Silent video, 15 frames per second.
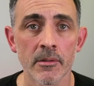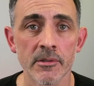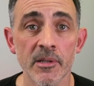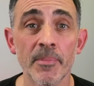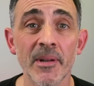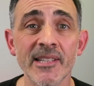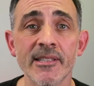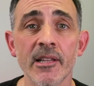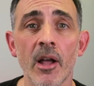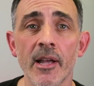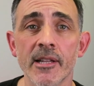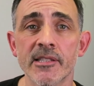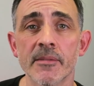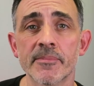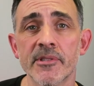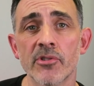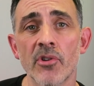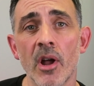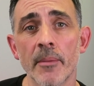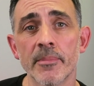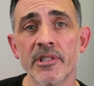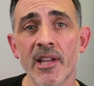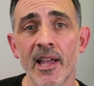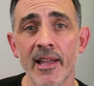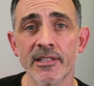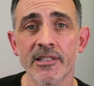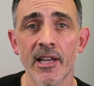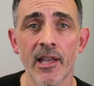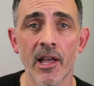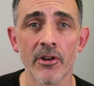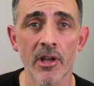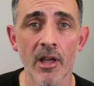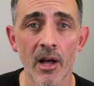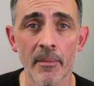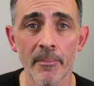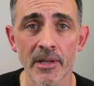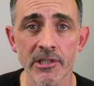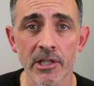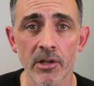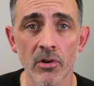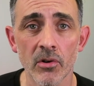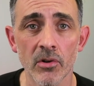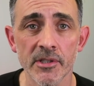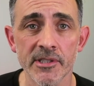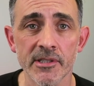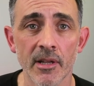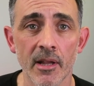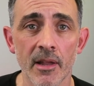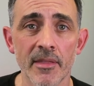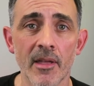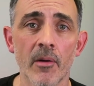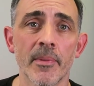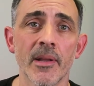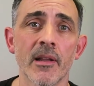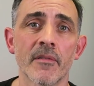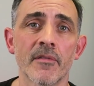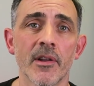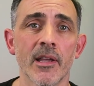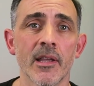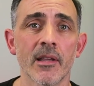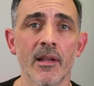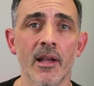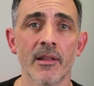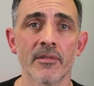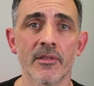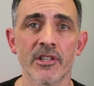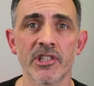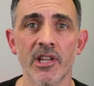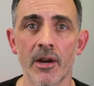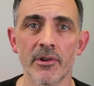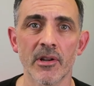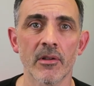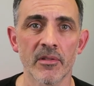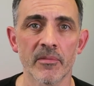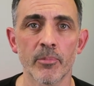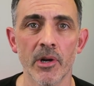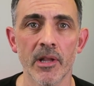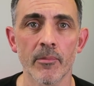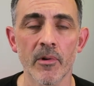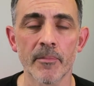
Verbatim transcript: So please like, subscribe, share, check out Card Magic course, that would be lovely, and the sharing it is brilliant.